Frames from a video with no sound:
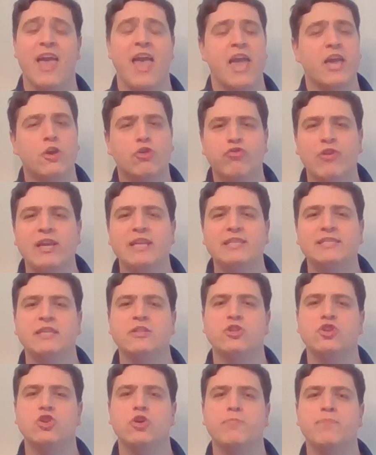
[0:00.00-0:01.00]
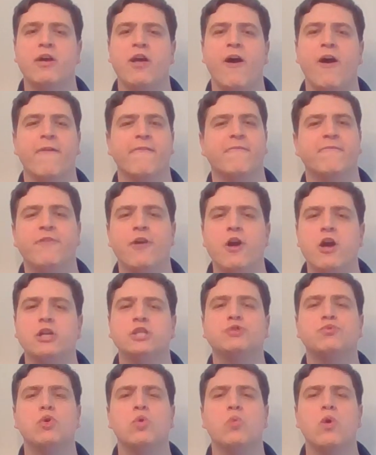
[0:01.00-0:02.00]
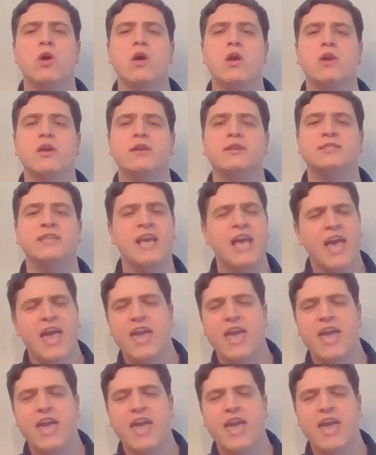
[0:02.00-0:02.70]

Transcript: Increasing the number of virtual workers